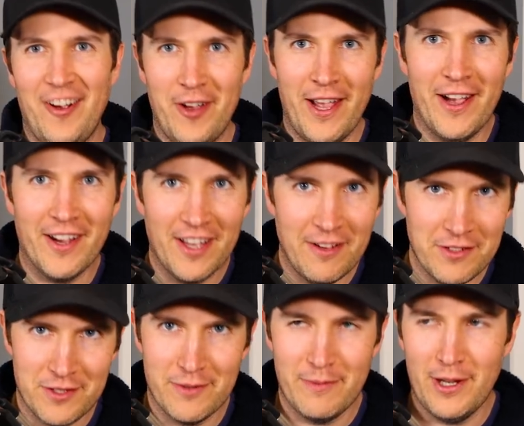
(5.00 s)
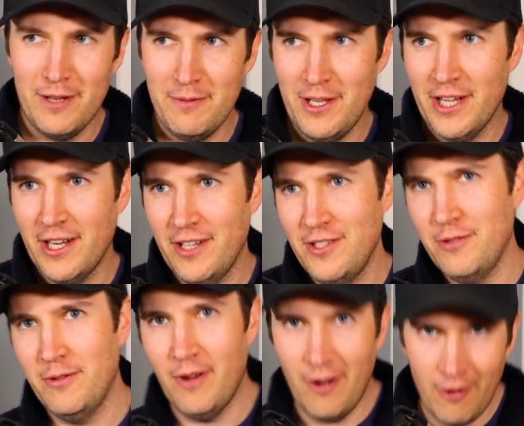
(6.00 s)
Oh yeah, Kevin's reminding me I gotta
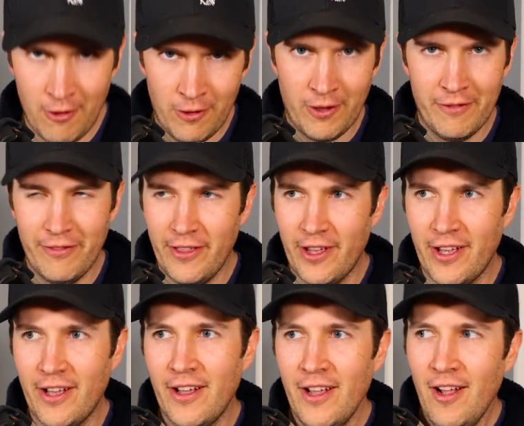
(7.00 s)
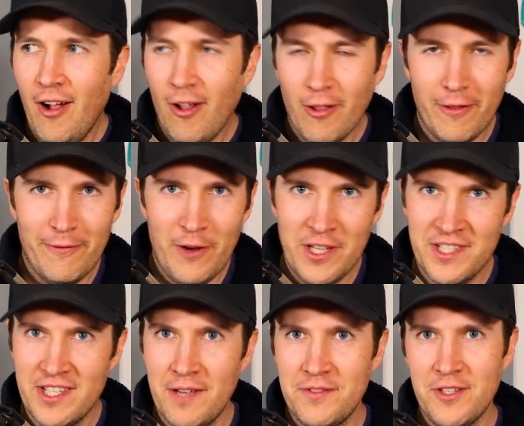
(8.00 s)
do all of the fun
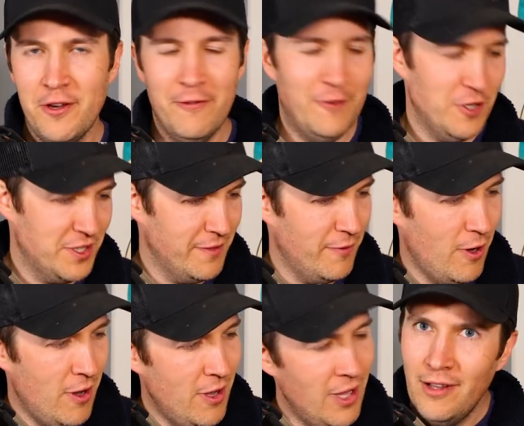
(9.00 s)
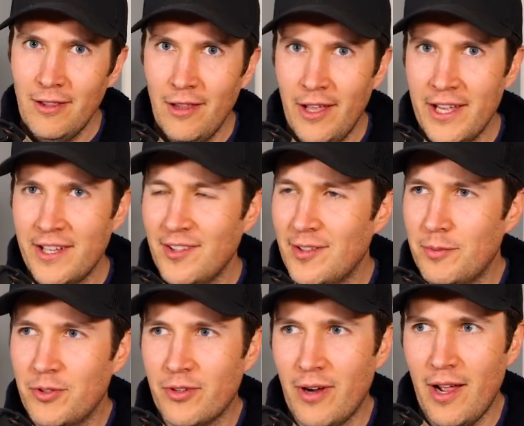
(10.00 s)
stuff. So first of all, like and
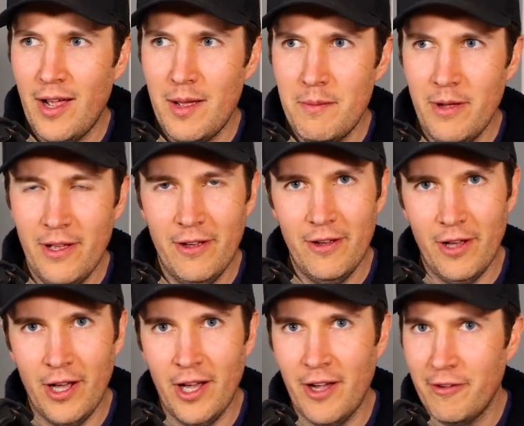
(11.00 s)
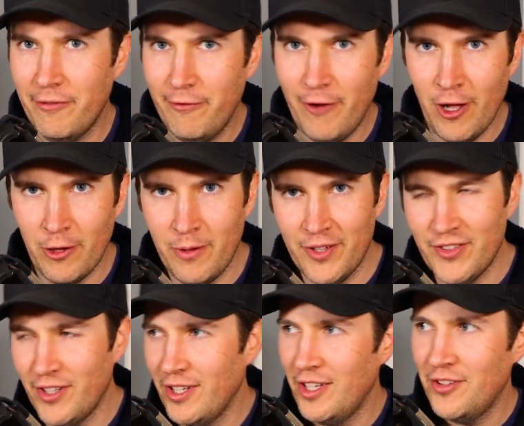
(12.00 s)
subscribe. Follow us
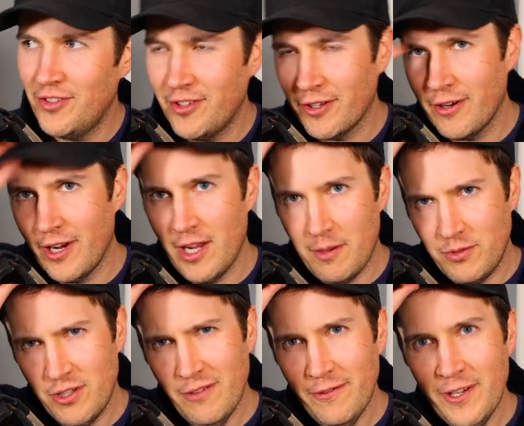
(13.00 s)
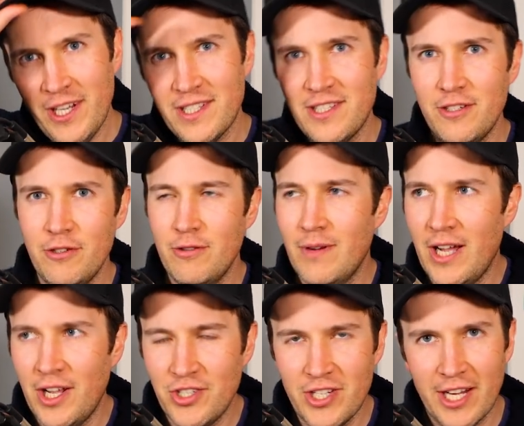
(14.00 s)
on Instagram. Don't forget
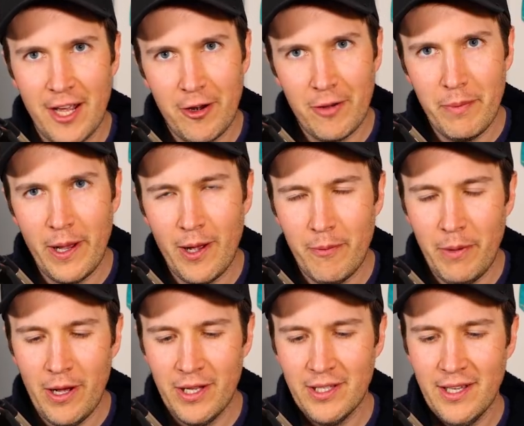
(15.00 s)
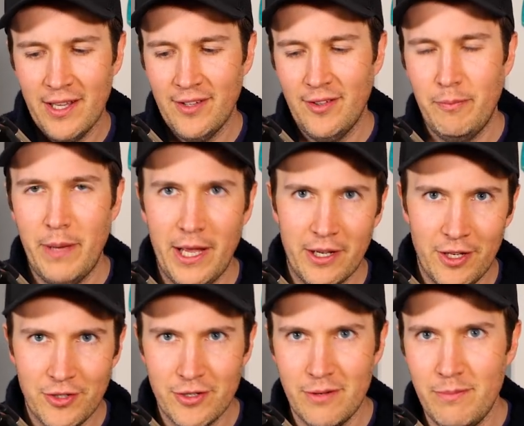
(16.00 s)
to check out our podcast,
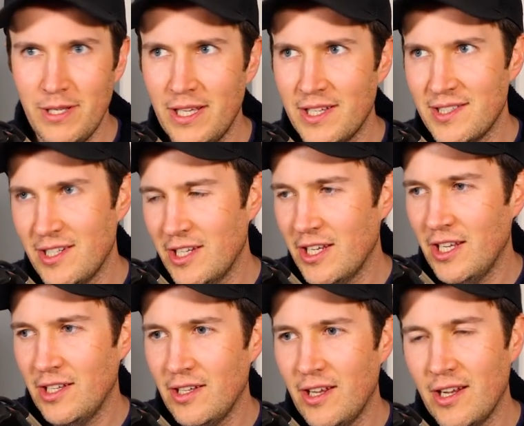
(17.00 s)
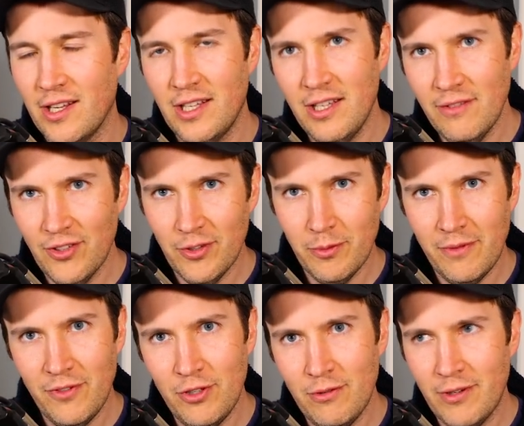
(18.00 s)
Backcountry BSing, and give us a
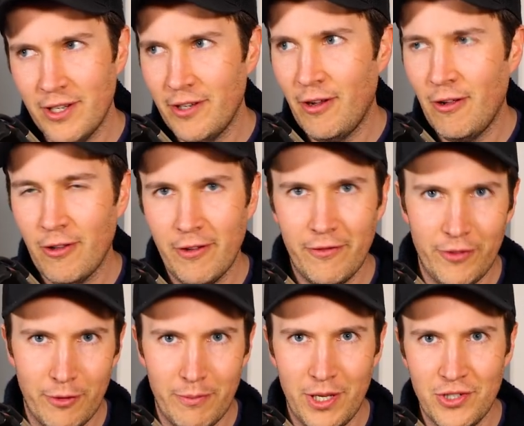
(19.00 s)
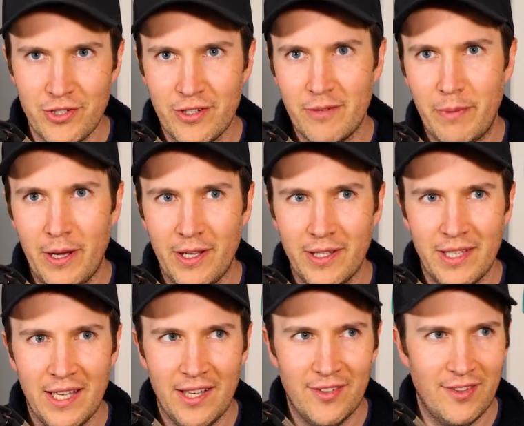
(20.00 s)
review on all of your major
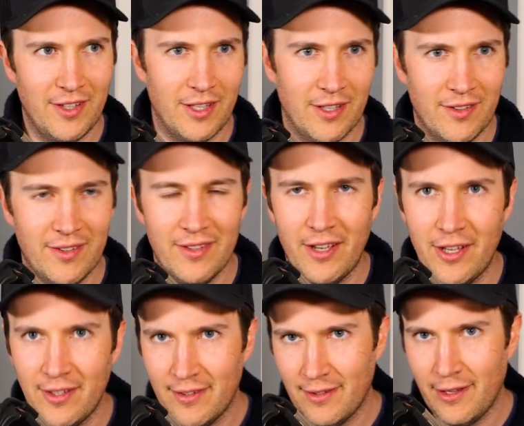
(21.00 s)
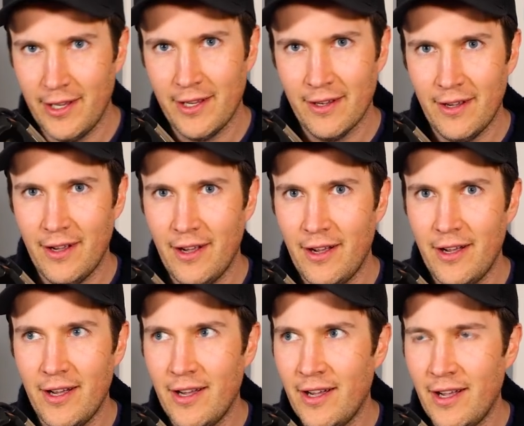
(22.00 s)
podcasting sites, like
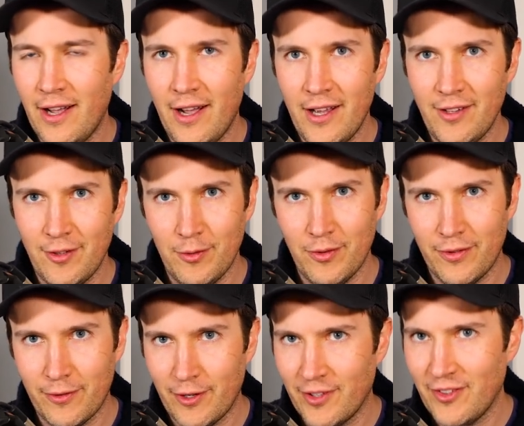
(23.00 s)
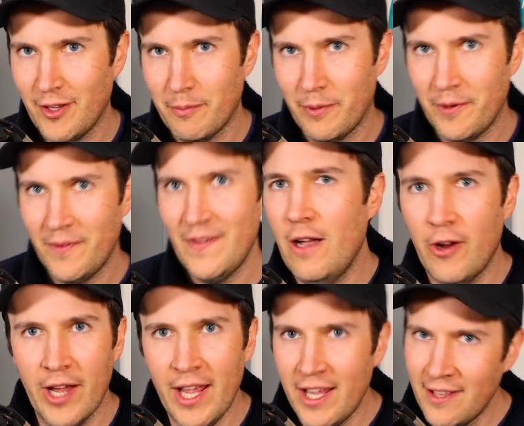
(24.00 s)
iTunes, for example.
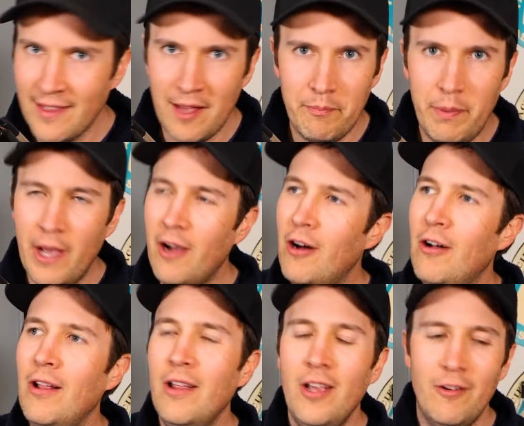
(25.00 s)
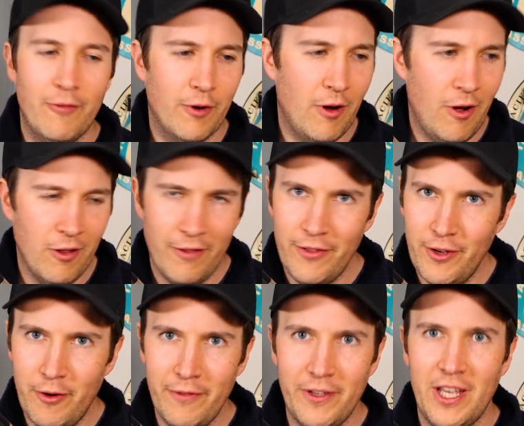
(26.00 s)
Okay, hit that bell for all of the
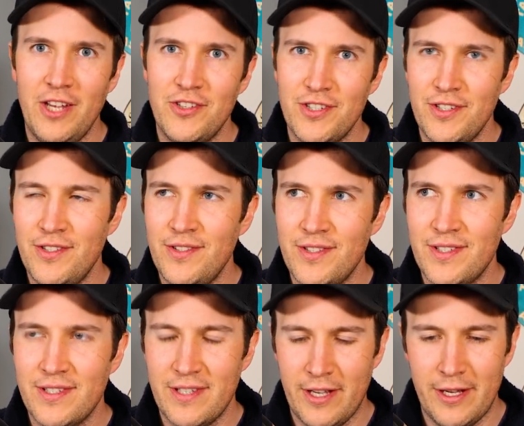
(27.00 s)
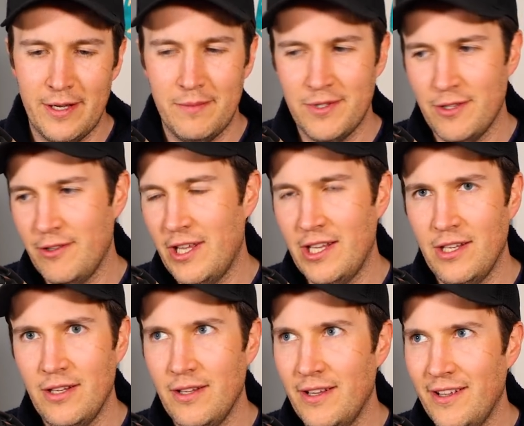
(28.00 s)
notifications, so
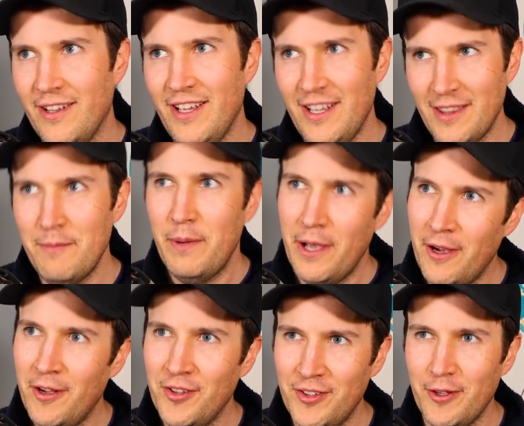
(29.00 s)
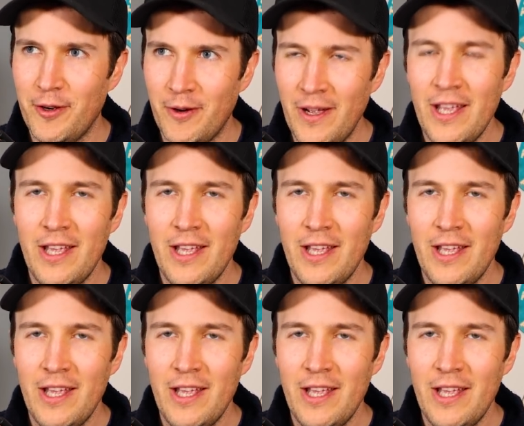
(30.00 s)
that hit the bell. So